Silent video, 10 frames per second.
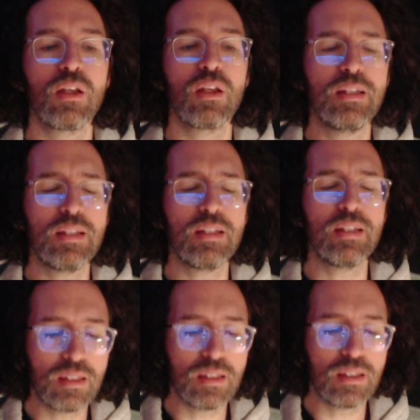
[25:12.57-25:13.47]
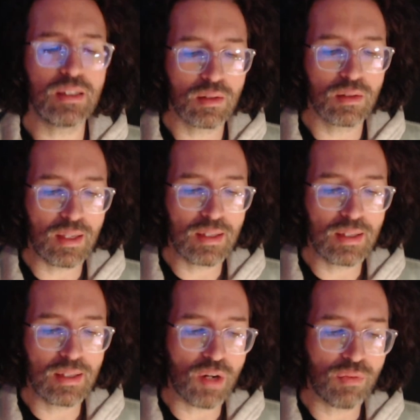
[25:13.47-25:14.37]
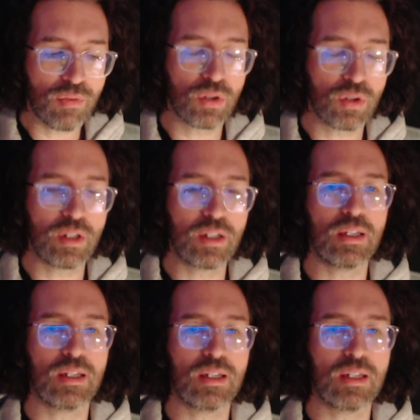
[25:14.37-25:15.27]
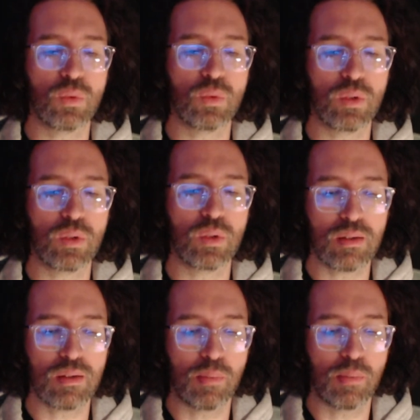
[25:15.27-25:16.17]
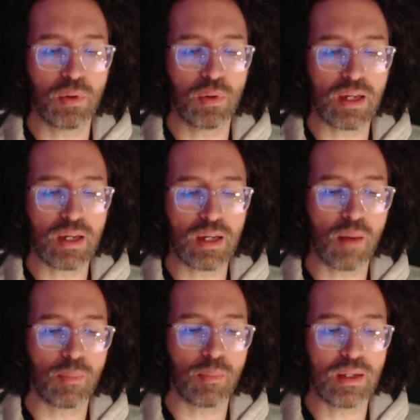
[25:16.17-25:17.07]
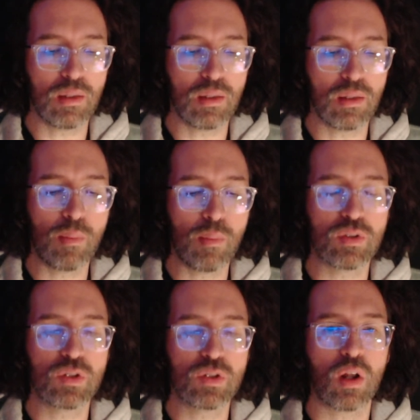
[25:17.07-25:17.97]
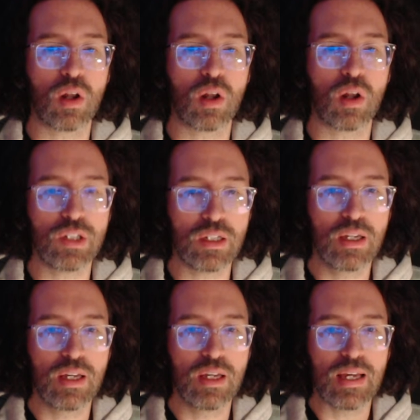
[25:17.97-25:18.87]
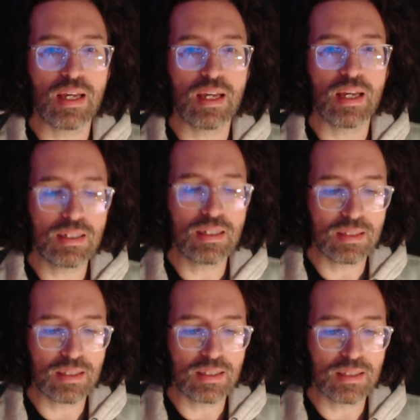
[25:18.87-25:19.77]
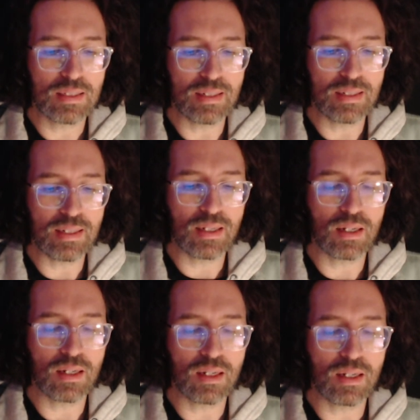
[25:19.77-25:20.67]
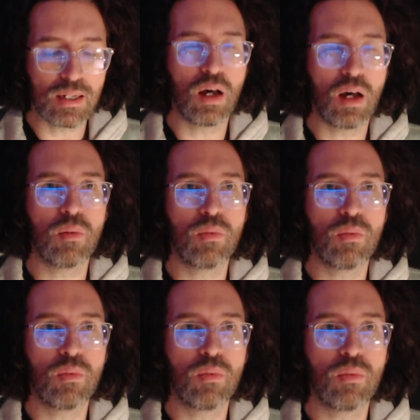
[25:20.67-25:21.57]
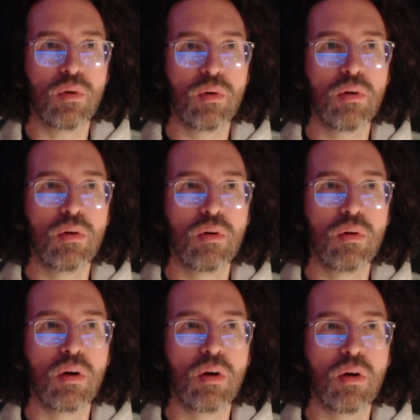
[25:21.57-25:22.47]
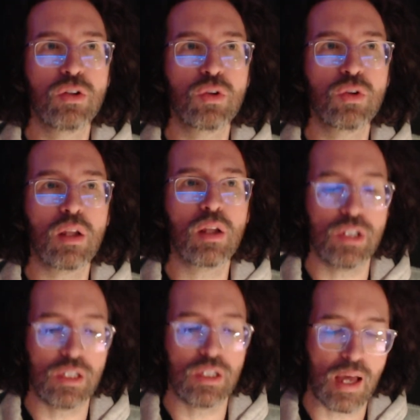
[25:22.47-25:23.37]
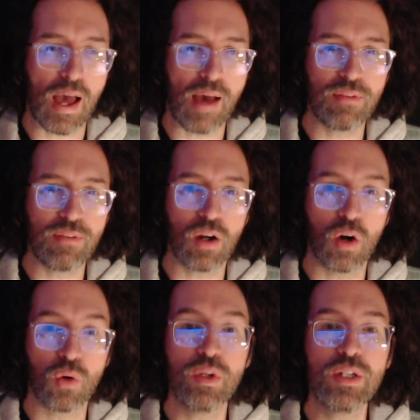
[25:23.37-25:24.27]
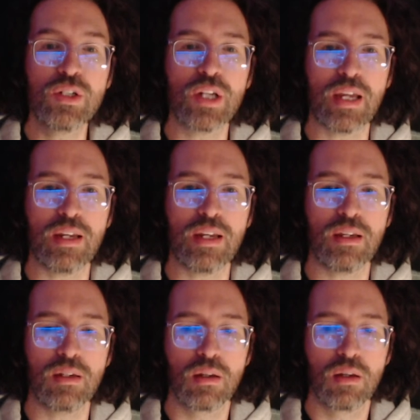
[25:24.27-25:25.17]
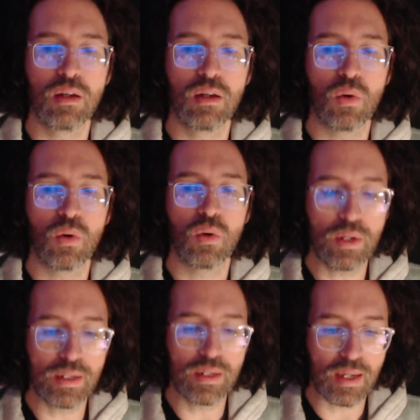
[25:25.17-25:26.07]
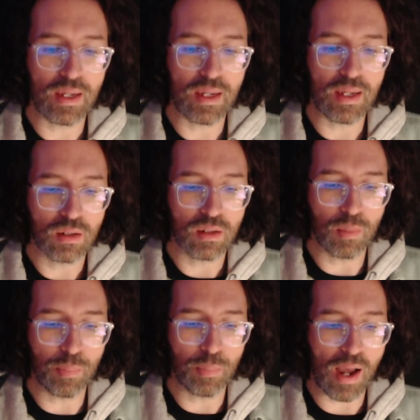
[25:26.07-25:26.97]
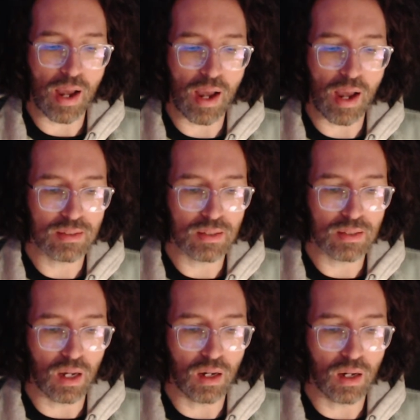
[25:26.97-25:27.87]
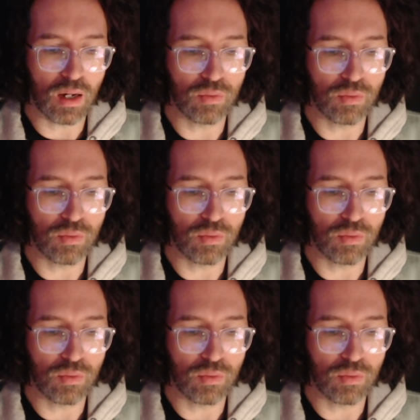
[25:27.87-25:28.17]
the thing that Geoffrey Cornelius is really bringing up in the moment of astrology is this idea of astrology having originated within the practice of